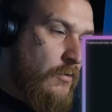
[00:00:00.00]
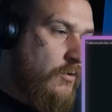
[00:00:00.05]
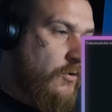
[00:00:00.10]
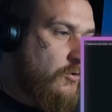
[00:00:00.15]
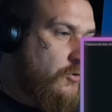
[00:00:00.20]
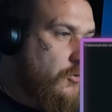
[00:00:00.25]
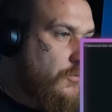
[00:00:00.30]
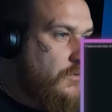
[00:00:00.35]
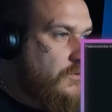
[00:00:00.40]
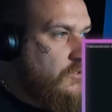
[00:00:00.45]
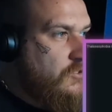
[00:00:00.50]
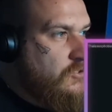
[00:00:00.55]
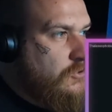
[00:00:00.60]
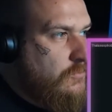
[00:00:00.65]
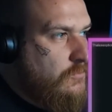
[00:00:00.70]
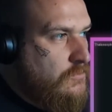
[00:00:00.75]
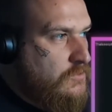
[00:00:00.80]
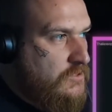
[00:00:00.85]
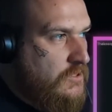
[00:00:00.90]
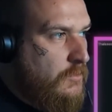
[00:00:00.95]
are we all doing?
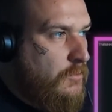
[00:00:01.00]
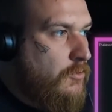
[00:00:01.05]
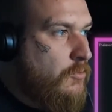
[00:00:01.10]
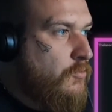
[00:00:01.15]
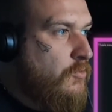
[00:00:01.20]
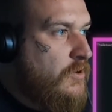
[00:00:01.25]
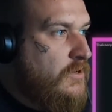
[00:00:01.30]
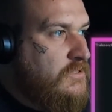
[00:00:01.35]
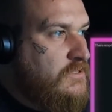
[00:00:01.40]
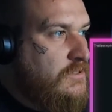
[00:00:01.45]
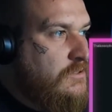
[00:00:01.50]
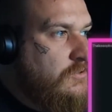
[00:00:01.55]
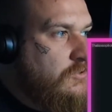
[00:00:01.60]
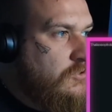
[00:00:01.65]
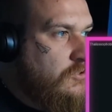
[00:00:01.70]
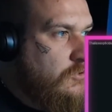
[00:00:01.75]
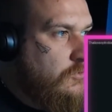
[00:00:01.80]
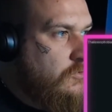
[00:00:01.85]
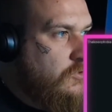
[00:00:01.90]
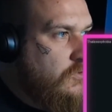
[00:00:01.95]
So today we're going to be reacting
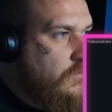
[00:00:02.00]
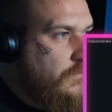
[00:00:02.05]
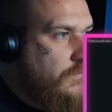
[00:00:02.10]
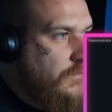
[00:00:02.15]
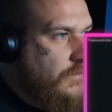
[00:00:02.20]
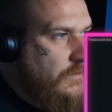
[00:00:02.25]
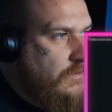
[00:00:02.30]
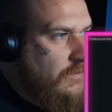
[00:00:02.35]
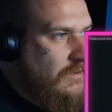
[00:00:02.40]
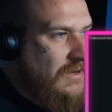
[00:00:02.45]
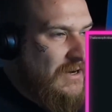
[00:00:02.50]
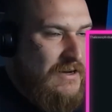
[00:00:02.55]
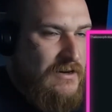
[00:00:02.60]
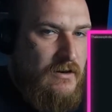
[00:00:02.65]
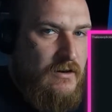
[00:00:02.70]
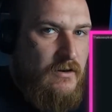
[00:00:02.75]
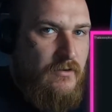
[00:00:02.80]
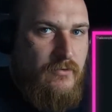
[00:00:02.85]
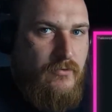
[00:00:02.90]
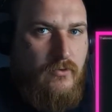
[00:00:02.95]
to something kind
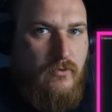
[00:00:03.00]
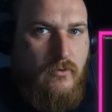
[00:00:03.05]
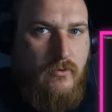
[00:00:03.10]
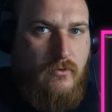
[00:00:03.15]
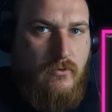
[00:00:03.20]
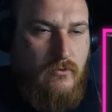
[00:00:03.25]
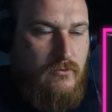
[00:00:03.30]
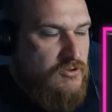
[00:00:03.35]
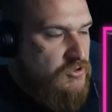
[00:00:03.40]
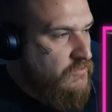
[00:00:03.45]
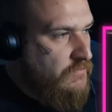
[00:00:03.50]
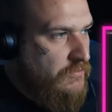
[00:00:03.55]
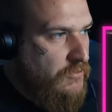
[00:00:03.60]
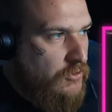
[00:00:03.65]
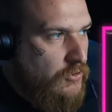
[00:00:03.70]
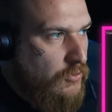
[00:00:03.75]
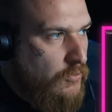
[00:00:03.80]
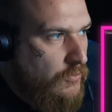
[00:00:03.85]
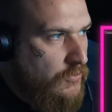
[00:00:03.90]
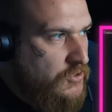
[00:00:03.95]
of different,
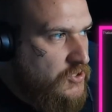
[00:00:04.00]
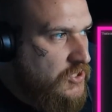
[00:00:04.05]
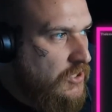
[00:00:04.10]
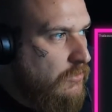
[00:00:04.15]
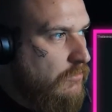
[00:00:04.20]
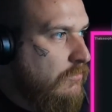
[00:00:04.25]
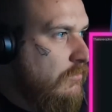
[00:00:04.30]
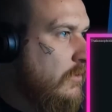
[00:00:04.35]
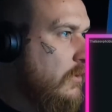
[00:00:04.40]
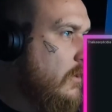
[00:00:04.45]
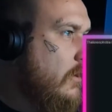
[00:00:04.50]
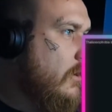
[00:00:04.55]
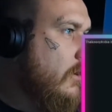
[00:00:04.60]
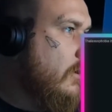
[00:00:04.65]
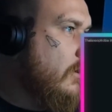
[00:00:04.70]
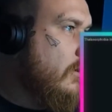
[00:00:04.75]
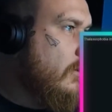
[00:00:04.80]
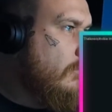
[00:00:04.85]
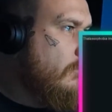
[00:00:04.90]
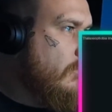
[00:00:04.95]
something new on the channel.
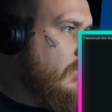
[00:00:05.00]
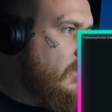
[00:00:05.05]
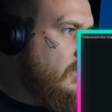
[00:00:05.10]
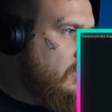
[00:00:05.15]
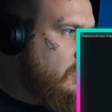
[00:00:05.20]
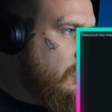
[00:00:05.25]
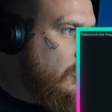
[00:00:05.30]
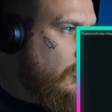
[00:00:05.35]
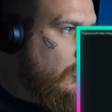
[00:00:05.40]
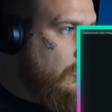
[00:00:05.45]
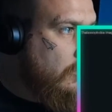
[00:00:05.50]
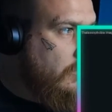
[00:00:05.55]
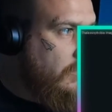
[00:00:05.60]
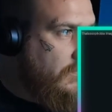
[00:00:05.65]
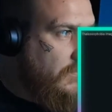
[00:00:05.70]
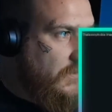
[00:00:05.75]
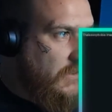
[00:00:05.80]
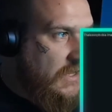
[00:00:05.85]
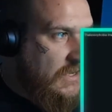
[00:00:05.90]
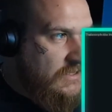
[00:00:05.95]
It's called
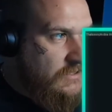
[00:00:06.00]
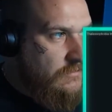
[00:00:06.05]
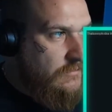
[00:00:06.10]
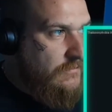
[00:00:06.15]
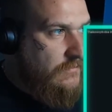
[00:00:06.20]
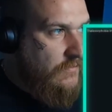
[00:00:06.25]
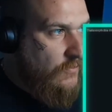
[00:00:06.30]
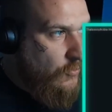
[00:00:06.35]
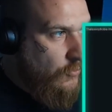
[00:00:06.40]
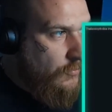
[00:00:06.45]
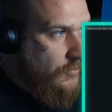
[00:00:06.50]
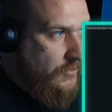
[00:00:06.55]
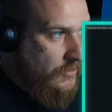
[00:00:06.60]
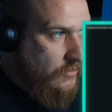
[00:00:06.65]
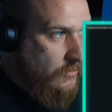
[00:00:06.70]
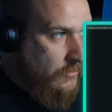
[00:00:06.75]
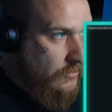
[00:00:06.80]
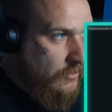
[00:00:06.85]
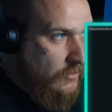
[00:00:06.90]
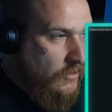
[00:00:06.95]

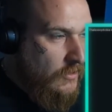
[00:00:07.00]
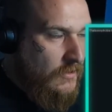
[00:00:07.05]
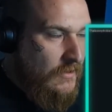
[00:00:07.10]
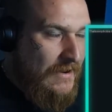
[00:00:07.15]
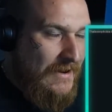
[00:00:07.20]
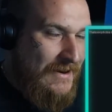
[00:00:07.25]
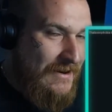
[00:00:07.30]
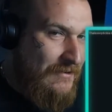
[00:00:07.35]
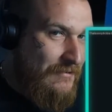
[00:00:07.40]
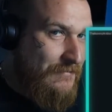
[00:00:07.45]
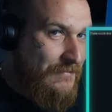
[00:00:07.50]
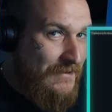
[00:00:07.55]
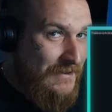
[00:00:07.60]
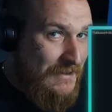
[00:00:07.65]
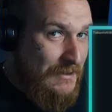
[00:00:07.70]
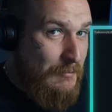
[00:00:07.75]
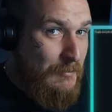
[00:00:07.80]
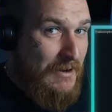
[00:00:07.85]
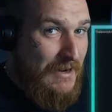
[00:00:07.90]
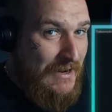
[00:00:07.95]
Thalassophobia, and I
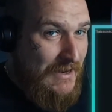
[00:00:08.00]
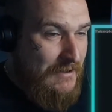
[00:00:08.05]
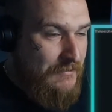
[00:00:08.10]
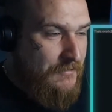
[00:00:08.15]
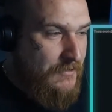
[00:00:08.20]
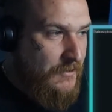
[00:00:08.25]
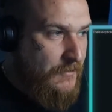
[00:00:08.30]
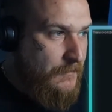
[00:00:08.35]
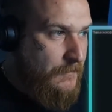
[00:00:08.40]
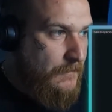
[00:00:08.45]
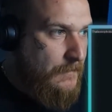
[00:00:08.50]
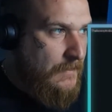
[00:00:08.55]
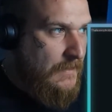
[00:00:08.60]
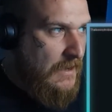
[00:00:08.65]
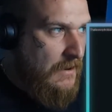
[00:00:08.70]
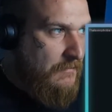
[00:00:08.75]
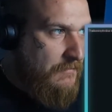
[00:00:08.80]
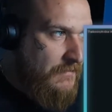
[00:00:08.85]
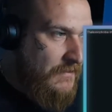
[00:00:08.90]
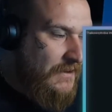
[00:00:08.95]
think I might have it.
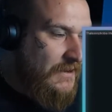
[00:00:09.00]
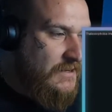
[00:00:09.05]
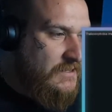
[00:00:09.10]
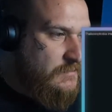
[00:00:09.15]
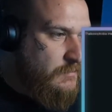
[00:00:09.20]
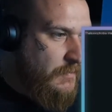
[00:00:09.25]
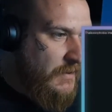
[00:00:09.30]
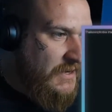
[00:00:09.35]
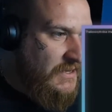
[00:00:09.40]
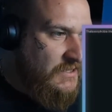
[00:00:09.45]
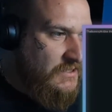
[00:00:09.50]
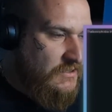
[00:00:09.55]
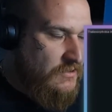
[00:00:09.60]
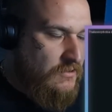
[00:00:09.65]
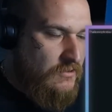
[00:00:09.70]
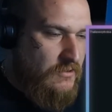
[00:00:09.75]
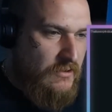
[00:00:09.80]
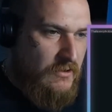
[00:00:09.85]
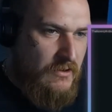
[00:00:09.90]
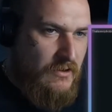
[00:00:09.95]
I think it's
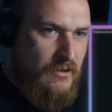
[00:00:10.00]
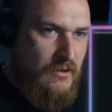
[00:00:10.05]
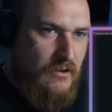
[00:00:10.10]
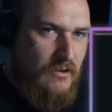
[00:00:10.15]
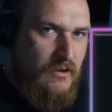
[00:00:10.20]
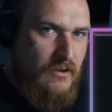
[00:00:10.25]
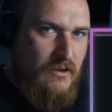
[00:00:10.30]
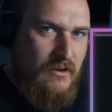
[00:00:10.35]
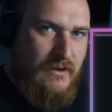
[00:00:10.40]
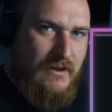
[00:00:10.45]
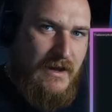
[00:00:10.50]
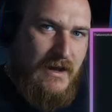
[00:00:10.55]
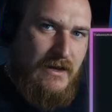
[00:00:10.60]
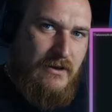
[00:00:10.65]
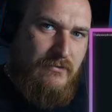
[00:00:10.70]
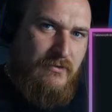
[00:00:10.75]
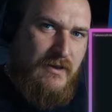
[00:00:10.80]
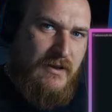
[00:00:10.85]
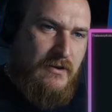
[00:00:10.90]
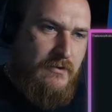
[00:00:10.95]
basically kind
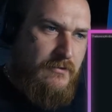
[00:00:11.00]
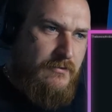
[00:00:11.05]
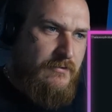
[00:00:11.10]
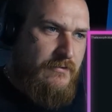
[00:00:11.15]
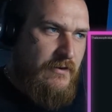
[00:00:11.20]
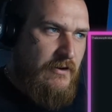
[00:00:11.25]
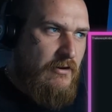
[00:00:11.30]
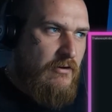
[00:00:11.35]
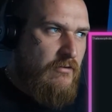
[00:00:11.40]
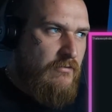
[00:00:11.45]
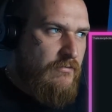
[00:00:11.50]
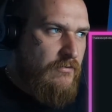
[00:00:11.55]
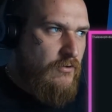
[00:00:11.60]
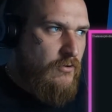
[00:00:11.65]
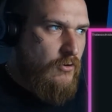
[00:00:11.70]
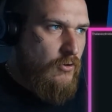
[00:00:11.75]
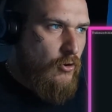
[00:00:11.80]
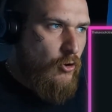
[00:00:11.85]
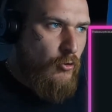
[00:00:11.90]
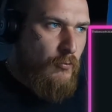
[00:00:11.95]
of like a fear of
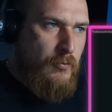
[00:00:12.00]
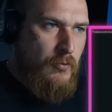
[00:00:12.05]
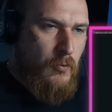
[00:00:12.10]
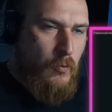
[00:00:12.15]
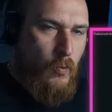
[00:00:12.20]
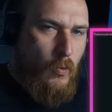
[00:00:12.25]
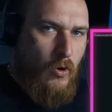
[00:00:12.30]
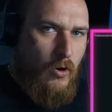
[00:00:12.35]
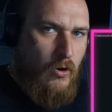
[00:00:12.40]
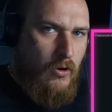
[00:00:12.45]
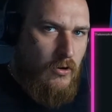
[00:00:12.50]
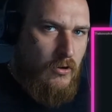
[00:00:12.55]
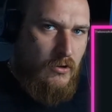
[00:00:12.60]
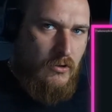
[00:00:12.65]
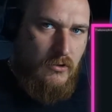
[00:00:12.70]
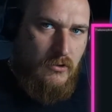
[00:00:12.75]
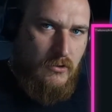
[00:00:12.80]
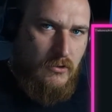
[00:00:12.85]
the open water,